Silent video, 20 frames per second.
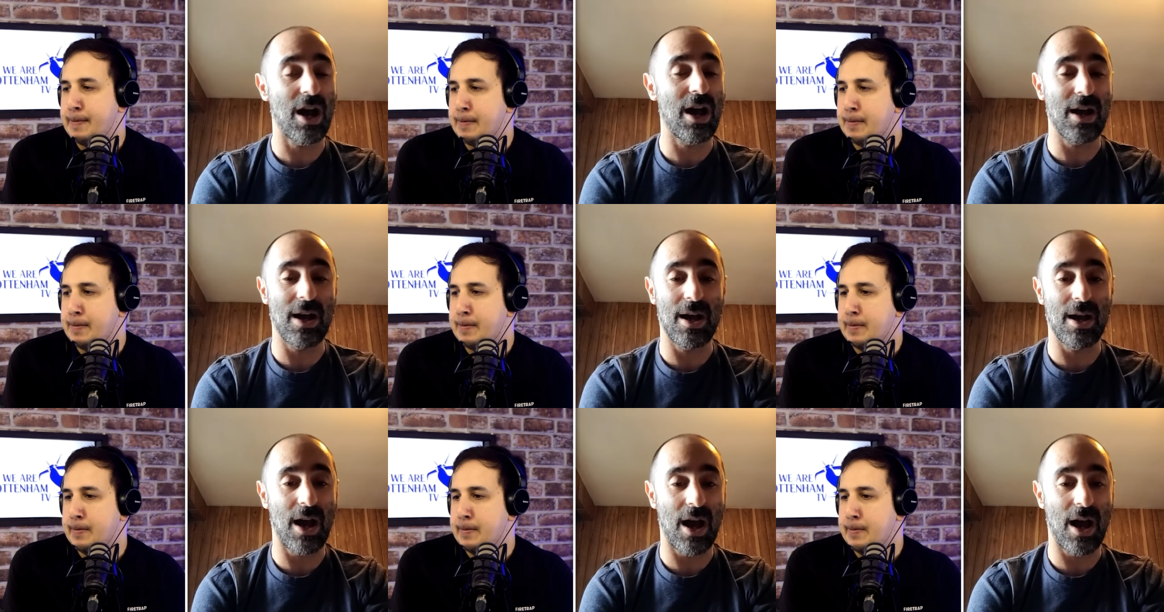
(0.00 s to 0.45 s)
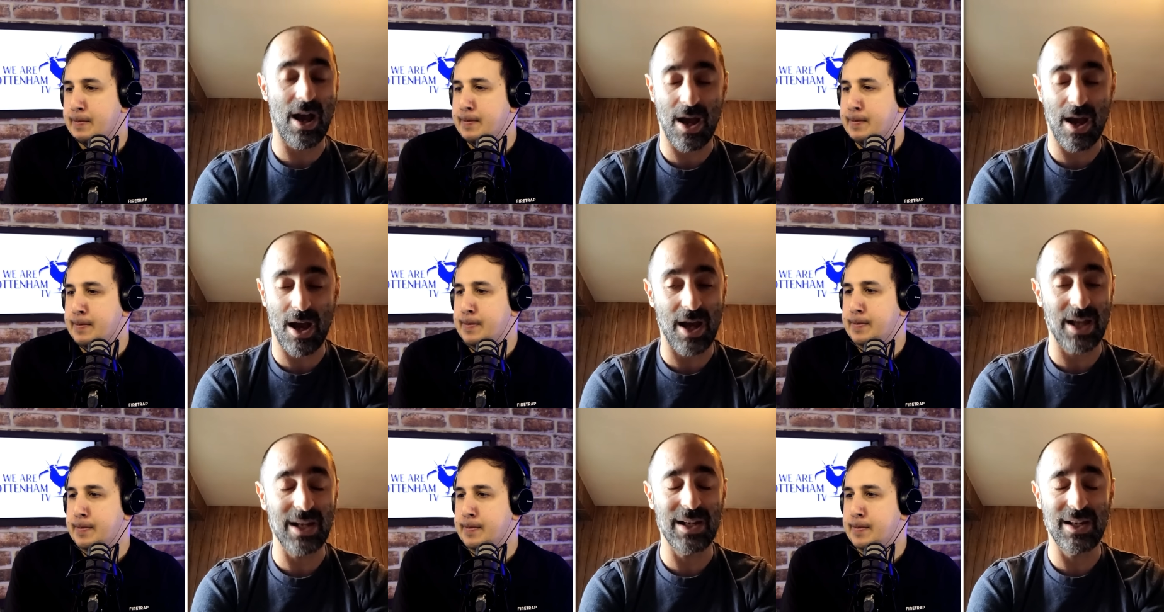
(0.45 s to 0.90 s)
Speaker 1: I I,
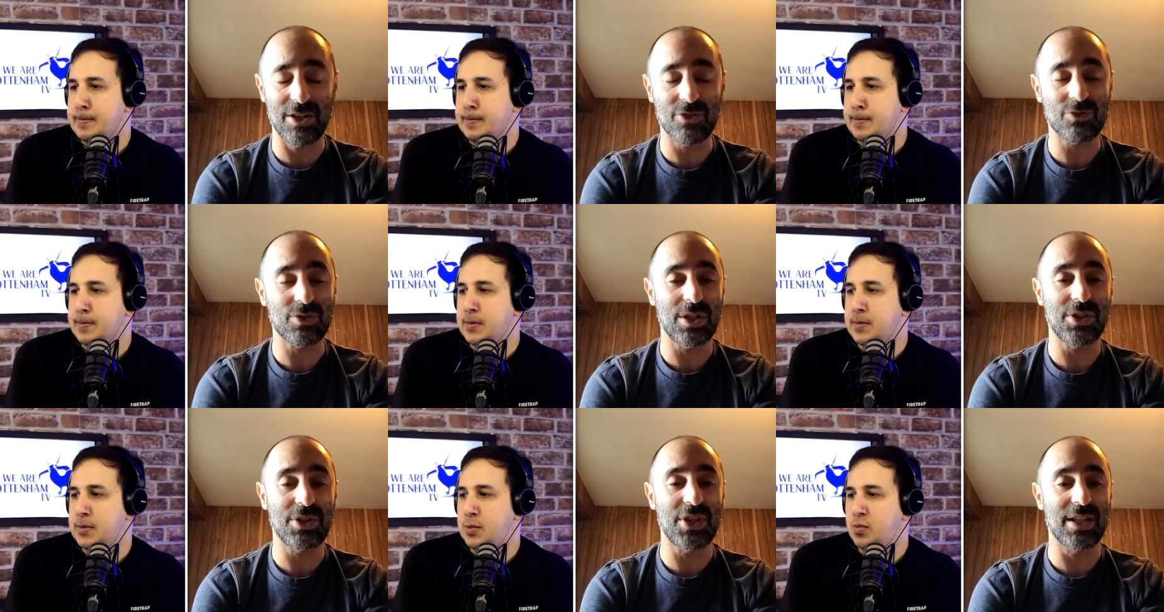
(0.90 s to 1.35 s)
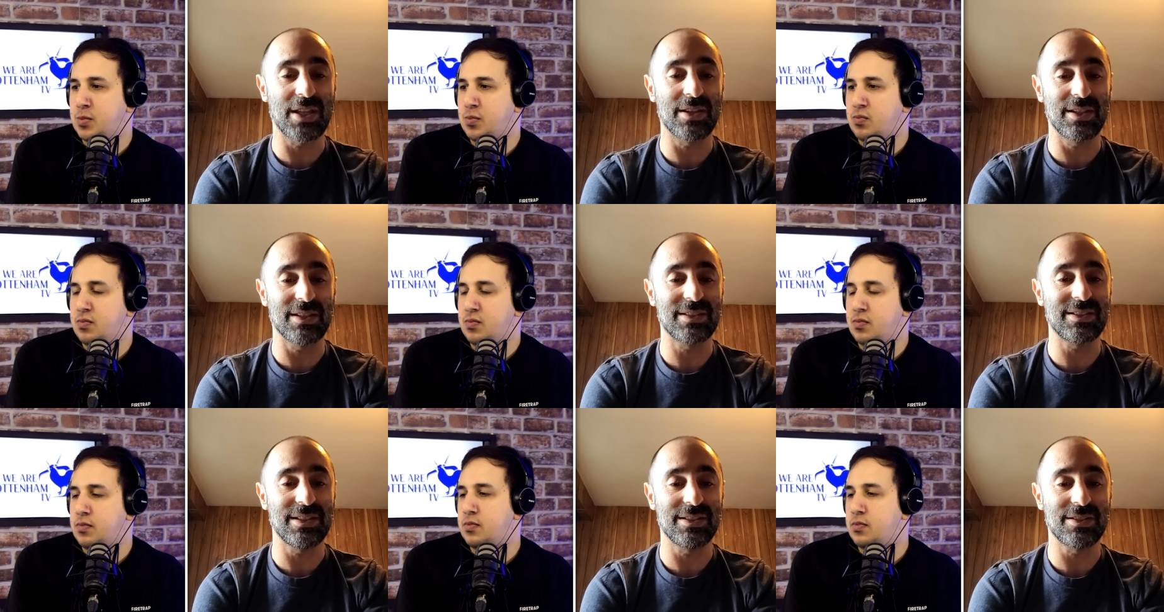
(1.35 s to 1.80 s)
I literally think
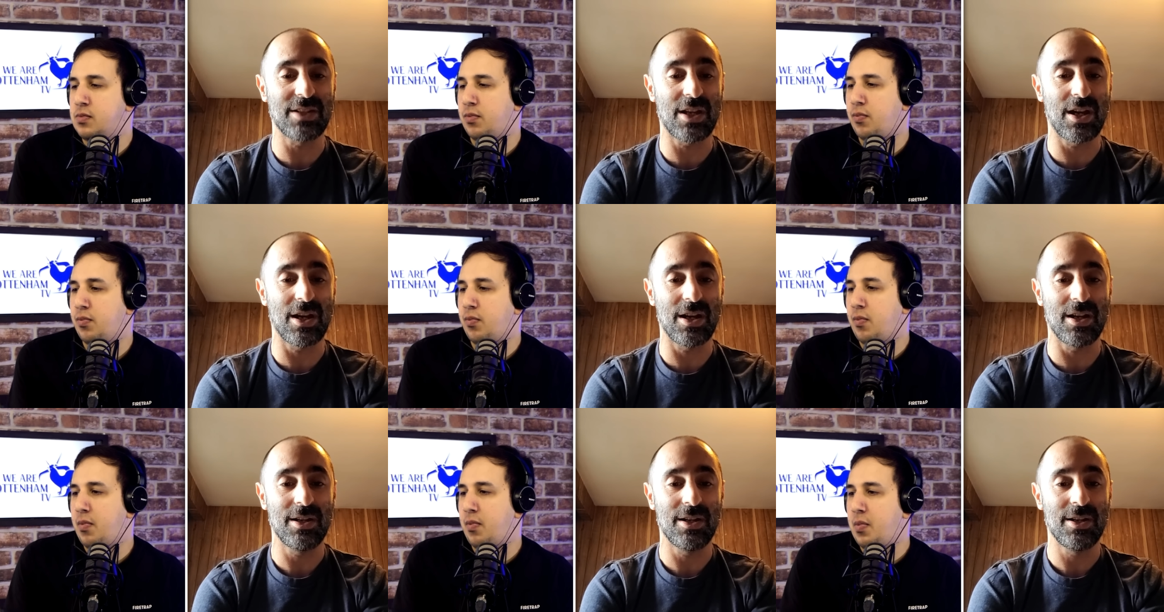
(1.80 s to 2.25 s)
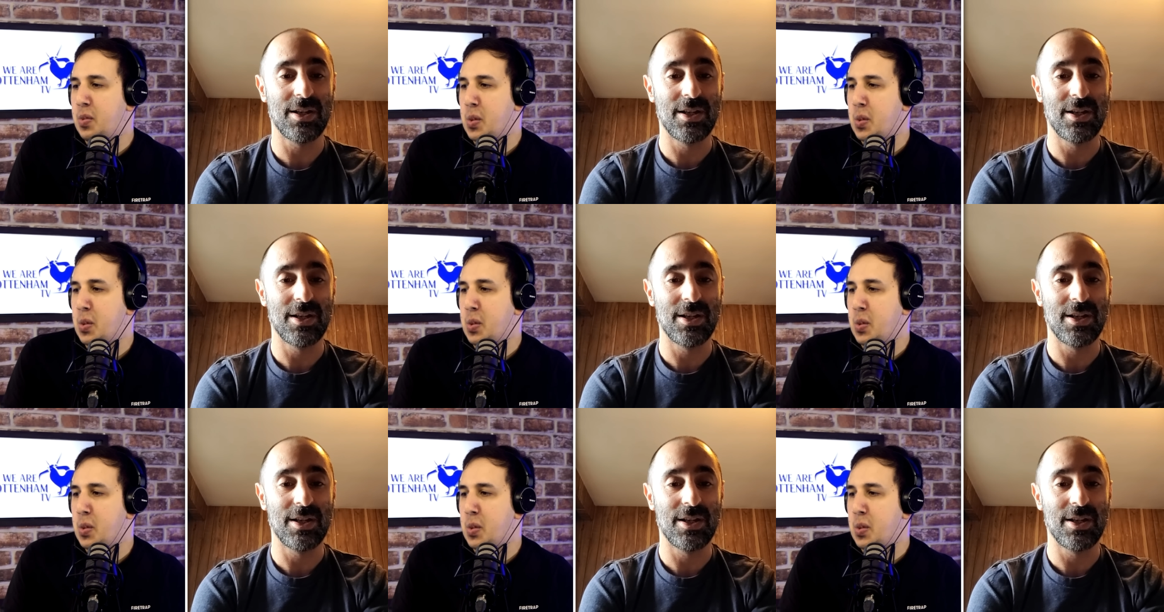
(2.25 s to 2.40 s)
this is a. Uh,